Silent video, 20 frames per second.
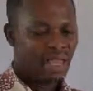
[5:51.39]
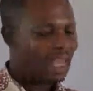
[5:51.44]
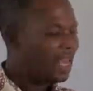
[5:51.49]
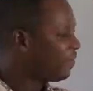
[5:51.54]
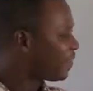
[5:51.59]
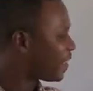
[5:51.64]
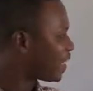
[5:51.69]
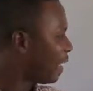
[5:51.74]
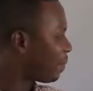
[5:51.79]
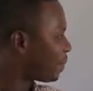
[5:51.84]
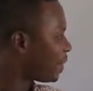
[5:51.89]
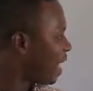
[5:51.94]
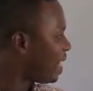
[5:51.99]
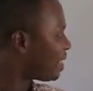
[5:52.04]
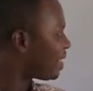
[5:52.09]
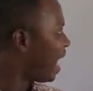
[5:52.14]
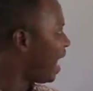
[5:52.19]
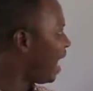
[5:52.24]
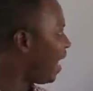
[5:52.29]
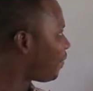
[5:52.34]
if it
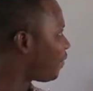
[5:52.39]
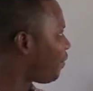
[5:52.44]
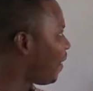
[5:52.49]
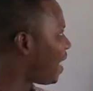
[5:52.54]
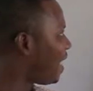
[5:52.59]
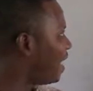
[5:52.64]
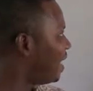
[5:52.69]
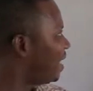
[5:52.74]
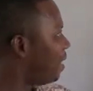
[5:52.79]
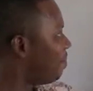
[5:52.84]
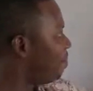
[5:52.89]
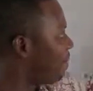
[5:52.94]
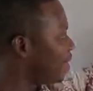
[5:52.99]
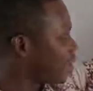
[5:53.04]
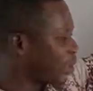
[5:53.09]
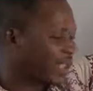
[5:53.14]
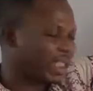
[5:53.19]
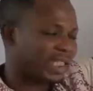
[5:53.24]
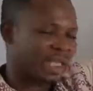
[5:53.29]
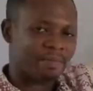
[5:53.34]
subtends alpha in the
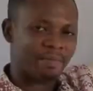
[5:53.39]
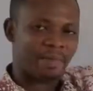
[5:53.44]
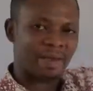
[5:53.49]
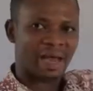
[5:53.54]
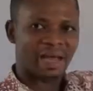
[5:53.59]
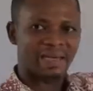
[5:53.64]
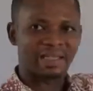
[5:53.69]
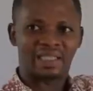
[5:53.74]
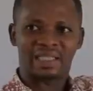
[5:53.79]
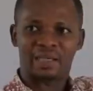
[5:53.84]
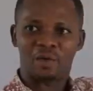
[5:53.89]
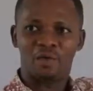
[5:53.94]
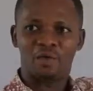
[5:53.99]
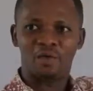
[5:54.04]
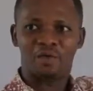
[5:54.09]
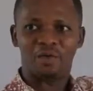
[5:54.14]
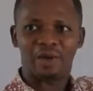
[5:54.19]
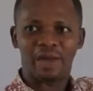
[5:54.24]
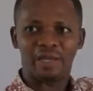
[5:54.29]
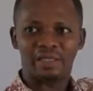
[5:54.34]
major segment and the
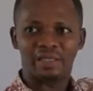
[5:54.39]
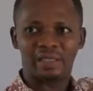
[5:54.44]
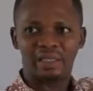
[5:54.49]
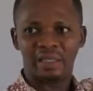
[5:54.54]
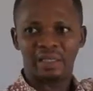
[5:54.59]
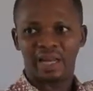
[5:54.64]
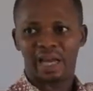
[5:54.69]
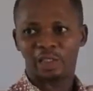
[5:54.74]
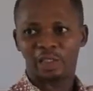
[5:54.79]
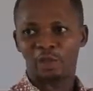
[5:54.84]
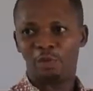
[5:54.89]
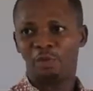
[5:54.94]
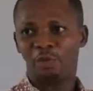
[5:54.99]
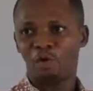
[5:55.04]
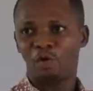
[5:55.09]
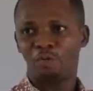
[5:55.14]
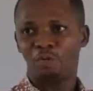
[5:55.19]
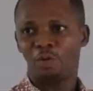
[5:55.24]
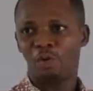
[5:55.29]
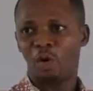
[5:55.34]
circumference, they are
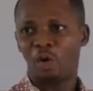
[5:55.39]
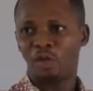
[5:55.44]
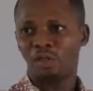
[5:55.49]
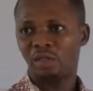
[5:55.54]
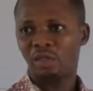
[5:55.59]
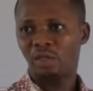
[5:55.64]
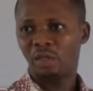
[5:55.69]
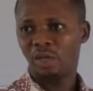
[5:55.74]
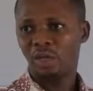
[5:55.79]
supposed to be what?